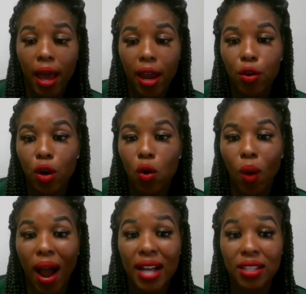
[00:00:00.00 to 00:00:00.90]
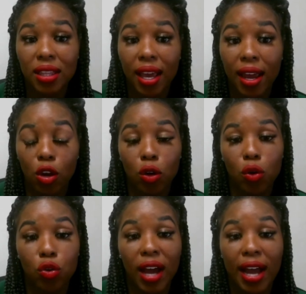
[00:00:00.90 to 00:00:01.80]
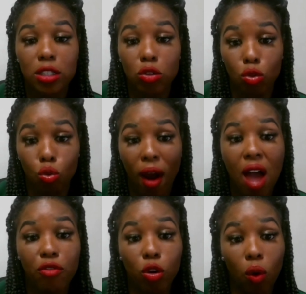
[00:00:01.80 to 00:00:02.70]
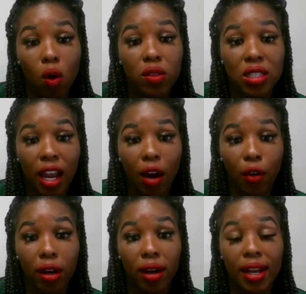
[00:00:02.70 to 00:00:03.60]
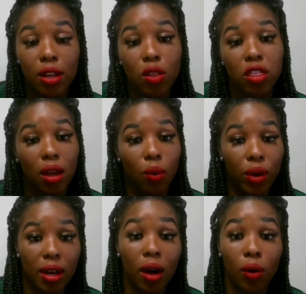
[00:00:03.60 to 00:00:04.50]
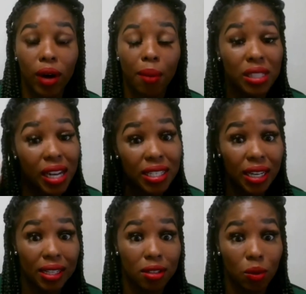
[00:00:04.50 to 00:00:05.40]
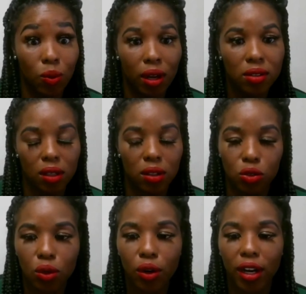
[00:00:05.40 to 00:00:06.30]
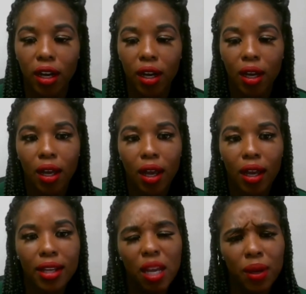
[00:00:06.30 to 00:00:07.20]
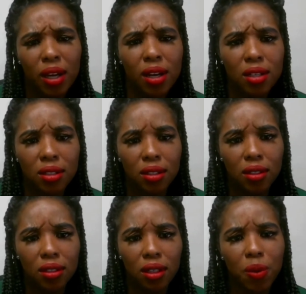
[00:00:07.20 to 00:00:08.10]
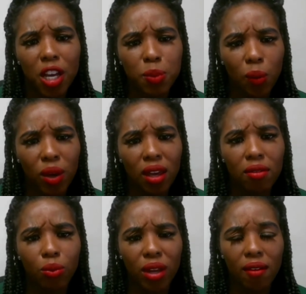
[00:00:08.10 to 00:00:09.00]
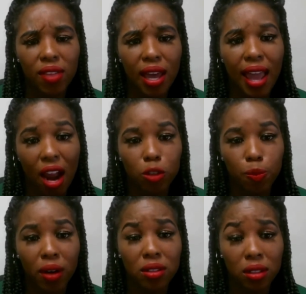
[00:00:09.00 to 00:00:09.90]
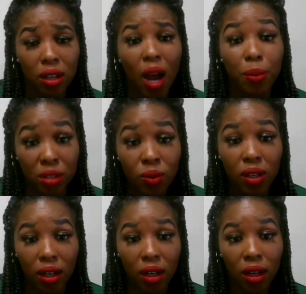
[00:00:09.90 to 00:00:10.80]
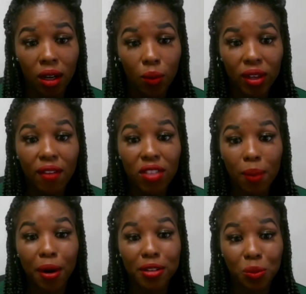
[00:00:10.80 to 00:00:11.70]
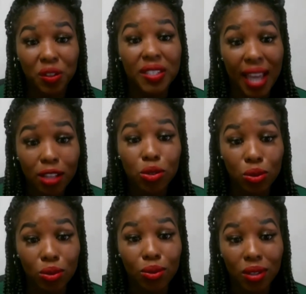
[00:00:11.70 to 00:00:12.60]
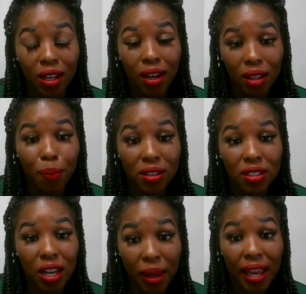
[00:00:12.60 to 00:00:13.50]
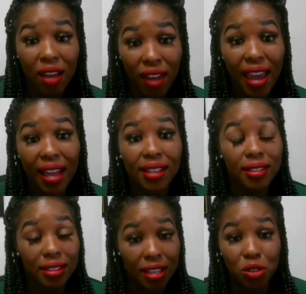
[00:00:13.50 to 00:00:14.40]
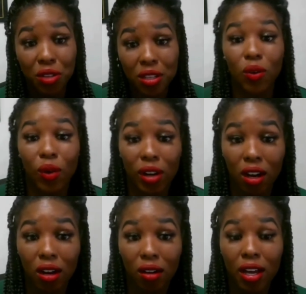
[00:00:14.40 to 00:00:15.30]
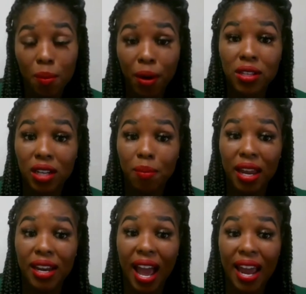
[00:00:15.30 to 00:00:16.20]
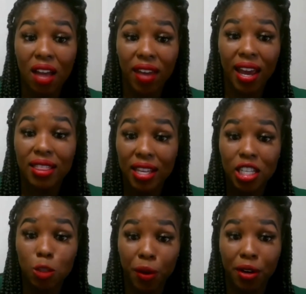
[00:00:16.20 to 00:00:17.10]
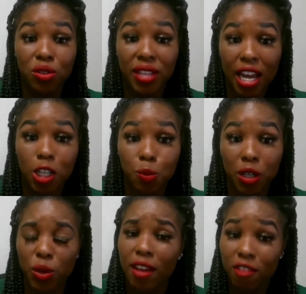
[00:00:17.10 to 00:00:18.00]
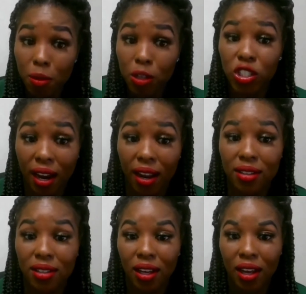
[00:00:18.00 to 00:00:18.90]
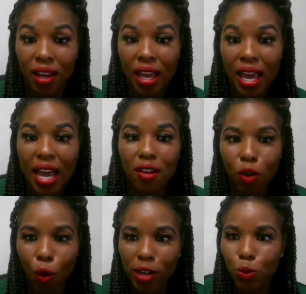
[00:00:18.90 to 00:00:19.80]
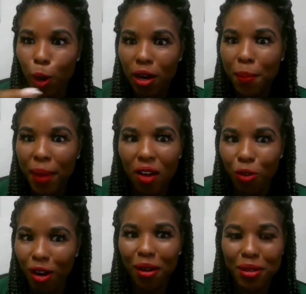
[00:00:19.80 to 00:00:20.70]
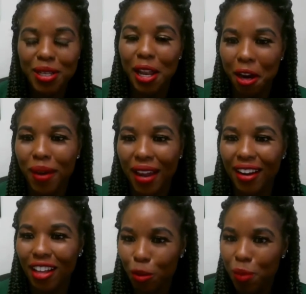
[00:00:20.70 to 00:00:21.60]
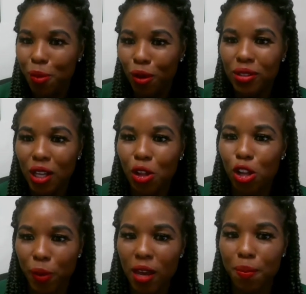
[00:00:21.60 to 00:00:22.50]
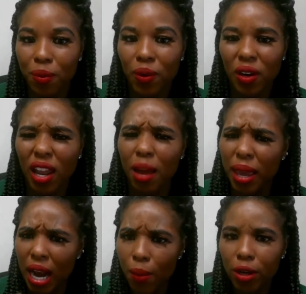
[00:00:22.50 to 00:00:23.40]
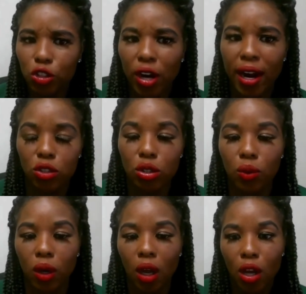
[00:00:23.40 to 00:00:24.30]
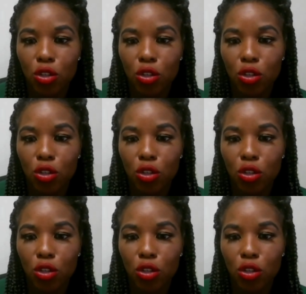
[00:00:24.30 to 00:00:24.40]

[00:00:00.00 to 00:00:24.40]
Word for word: hey, you know, why is it that, you know, you guys thrive and grow in this area and you think we don't? And I was listening to someone else tell this story. And he was like, because in PHP, we give we give that average person an opportunity. We give that person with the tattoos, the person that may have had this or this going on, person that may not have had this experience or that experience. We give them a chance. And of course, word of mouth, we're gonna go tell everybody, other people are gonna tell other people. And I'm like, man, I want to try it too.